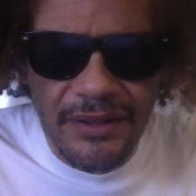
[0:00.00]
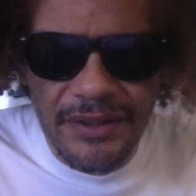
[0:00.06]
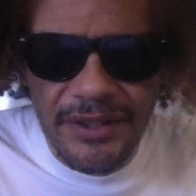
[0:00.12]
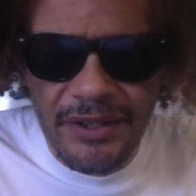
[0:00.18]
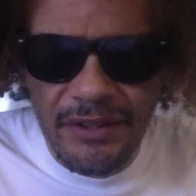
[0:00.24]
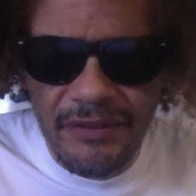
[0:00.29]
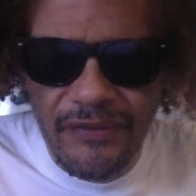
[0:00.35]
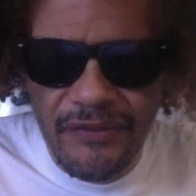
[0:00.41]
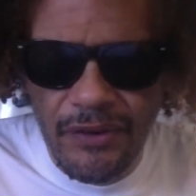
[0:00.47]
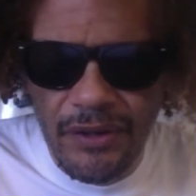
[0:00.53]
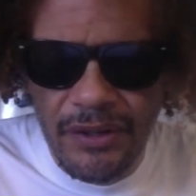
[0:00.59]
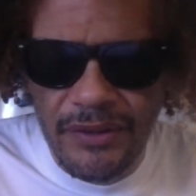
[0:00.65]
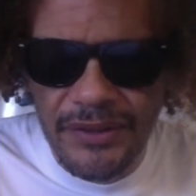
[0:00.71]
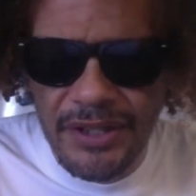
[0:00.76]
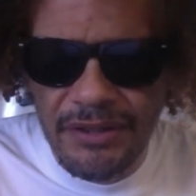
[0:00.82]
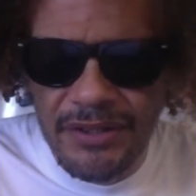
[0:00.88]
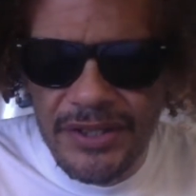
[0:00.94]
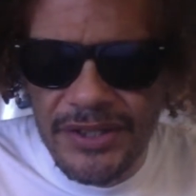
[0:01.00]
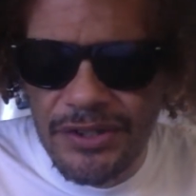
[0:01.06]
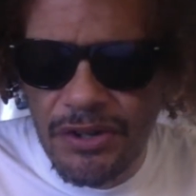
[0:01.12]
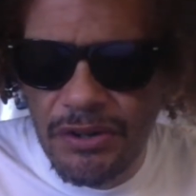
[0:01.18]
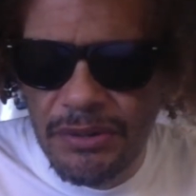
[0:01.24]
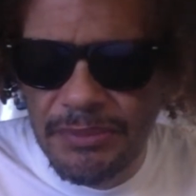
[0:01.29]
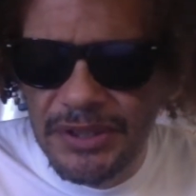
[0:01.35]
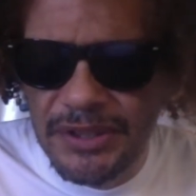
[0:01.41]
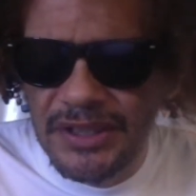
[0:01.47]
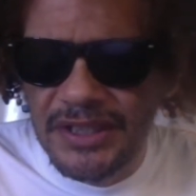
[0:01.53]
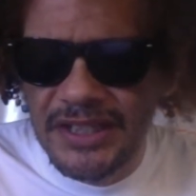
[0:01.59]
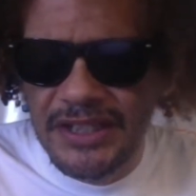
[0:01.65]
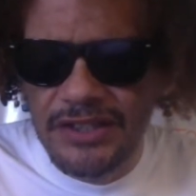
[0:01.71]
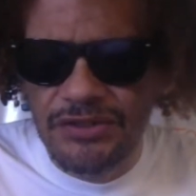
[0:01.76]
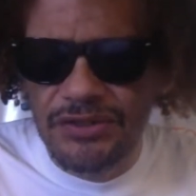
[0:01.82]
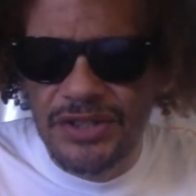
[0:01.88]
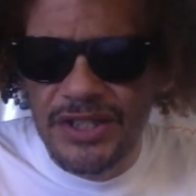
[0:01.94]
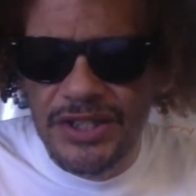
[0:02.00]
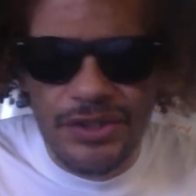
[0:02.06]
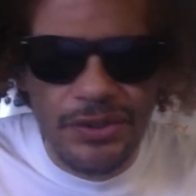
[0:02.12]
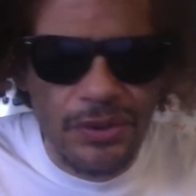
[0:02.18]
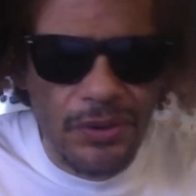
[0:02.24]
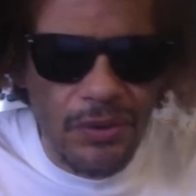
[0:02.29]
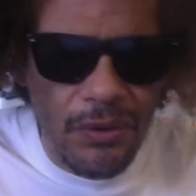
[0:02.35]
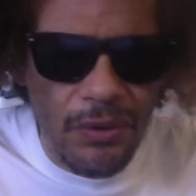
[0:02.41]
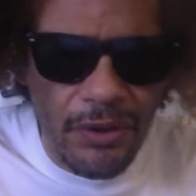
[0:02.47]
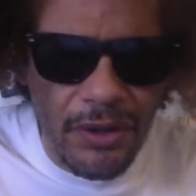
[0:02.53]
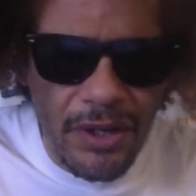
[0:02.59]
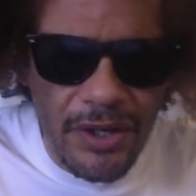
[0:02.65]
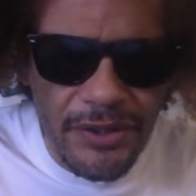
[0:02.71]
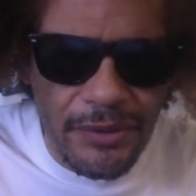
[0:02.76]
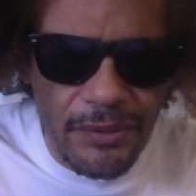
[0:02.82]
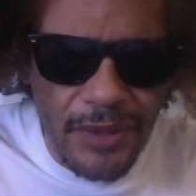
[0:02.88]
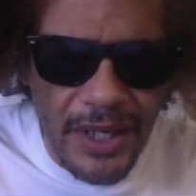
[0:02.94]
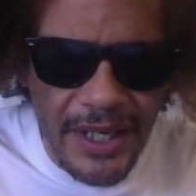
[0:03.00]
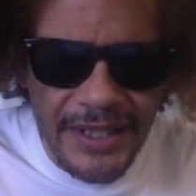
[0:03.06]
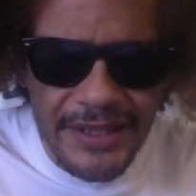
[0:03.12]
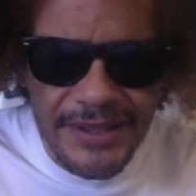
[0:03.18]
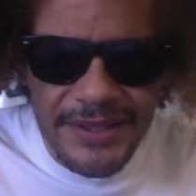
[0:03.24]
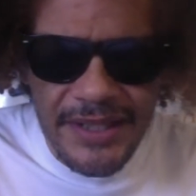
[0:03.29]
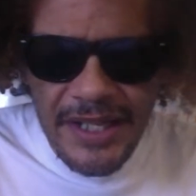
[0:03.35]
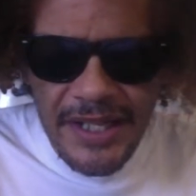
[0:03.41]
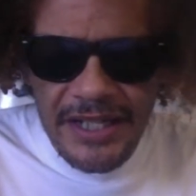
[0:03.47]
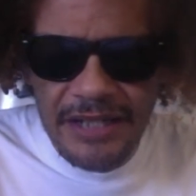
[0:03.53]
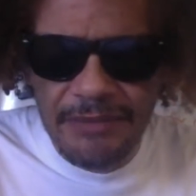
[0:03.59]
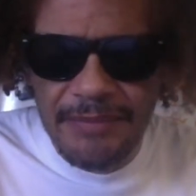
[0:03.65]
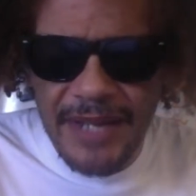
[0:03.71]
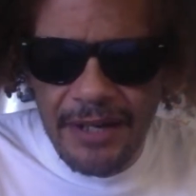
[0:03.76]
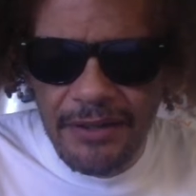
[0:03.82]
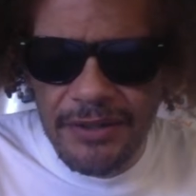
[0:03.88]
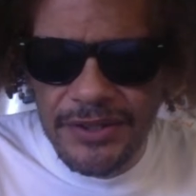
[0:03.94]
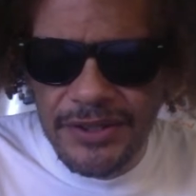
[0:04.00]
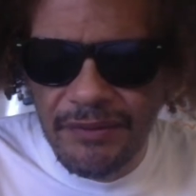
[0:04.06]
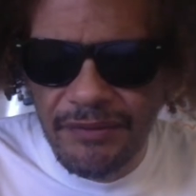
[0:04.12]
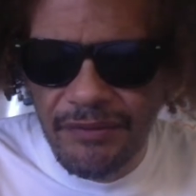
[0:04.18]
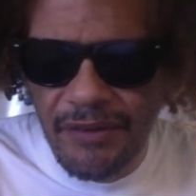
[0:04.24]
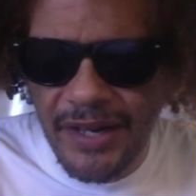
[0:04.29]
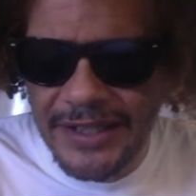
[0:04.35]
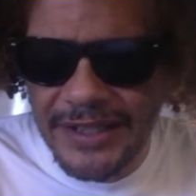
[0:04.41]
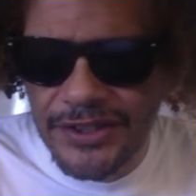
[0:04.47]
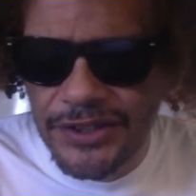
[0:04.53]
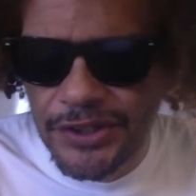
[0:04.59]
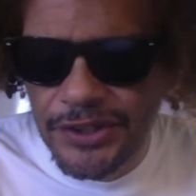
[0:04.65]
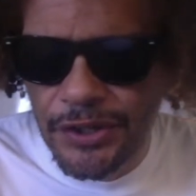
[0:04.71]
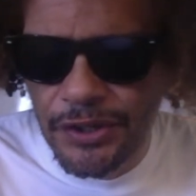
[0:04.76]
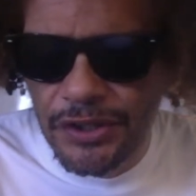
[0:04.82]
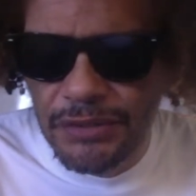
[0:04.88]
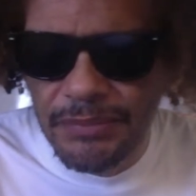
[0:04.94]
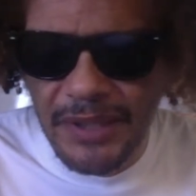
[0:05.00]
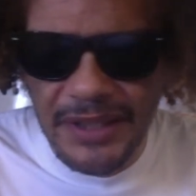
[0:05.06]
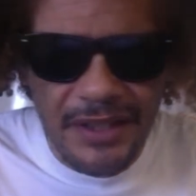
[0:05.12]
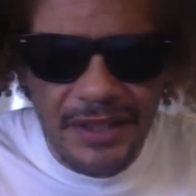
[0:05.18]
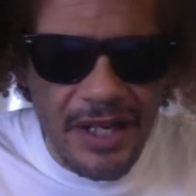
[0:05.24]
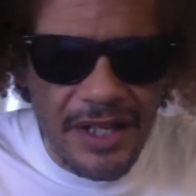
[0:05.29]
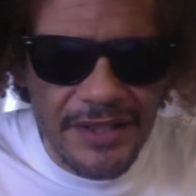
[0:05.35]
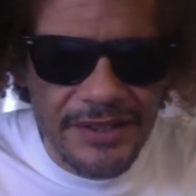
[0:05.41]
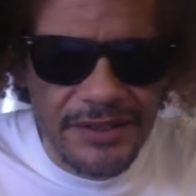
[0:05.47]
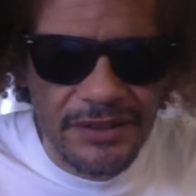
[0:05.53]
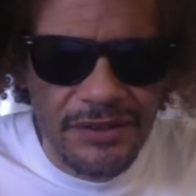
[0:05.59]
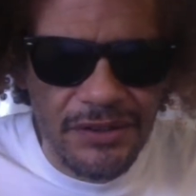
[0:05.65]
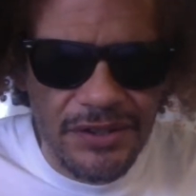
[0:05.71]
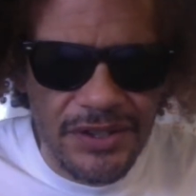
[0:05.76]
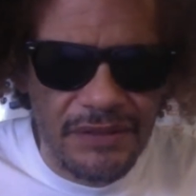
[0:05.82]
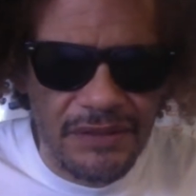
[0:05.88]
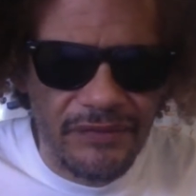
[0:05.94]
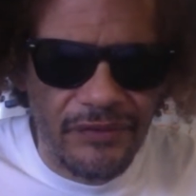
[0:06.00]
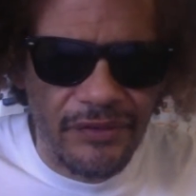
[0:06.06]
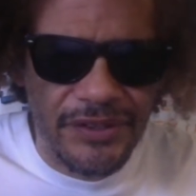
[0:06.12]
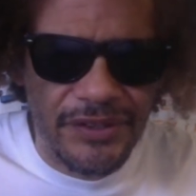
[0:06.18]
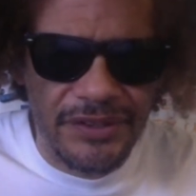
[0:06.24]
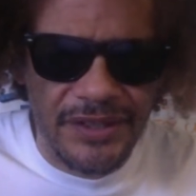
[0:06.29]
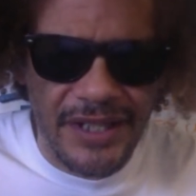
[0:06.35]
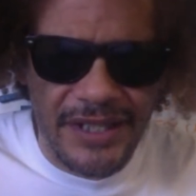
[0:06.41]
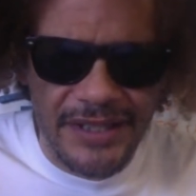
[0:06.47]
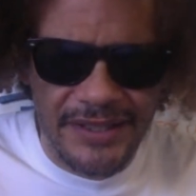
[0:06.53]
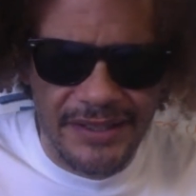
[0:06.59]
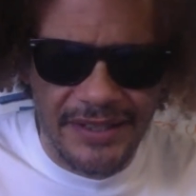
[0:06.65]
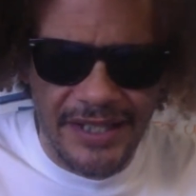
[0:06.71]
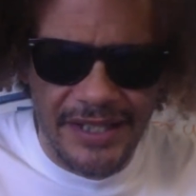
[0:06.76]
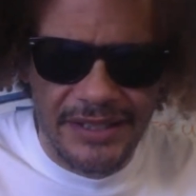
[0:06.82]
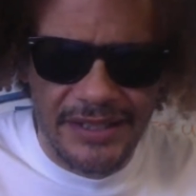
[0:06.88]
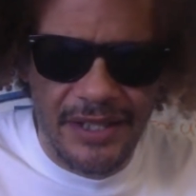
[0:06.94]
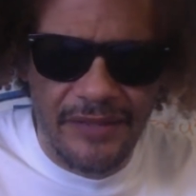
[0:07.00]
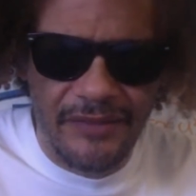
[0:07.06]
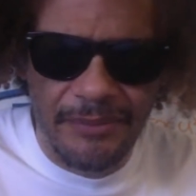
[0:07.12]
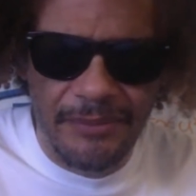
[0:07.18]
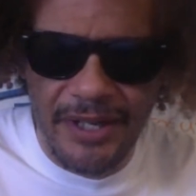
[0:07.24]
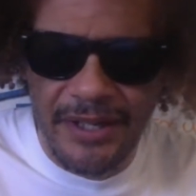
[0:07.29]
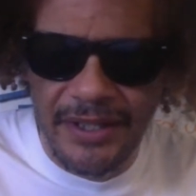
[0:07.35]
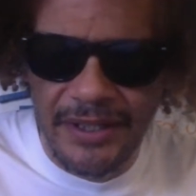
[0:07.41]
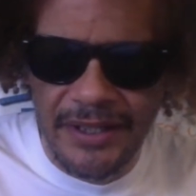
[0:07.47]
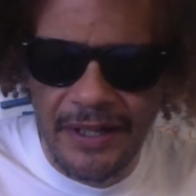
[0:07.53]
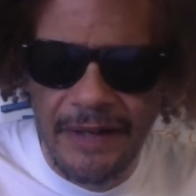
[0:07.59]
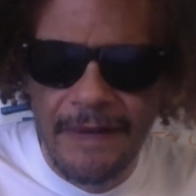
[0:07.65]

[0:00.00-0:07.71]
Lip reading: Therefore, there is no immunity, judicial or otherwise, in matters of right secured by the Constitution for the United States of America.